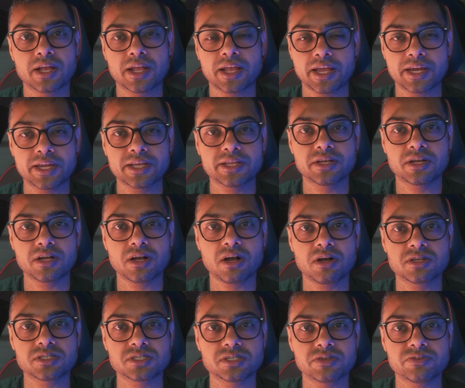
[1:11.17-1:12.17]
getting the
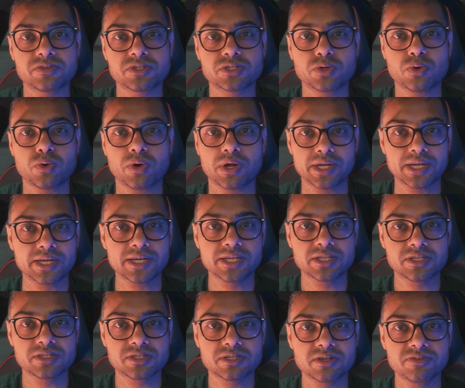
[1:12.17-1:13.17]
car serviced or
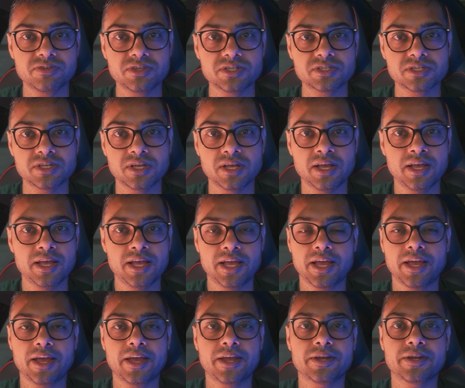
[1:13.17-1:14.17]
attending the service,
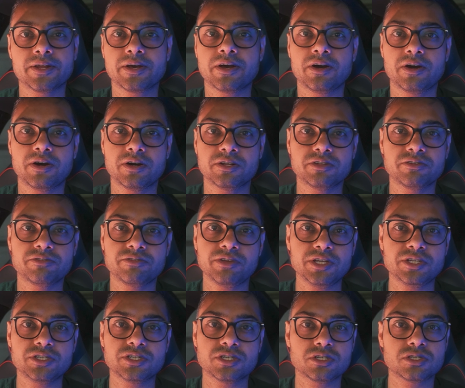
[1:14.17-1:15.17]
and other
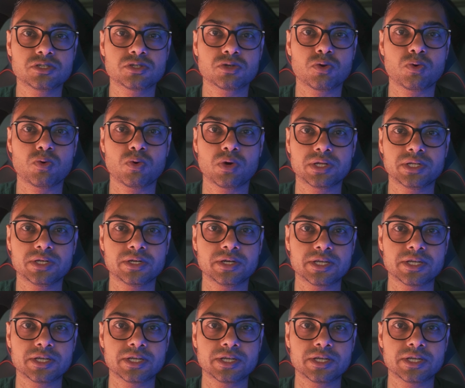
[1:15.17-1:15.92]
features or other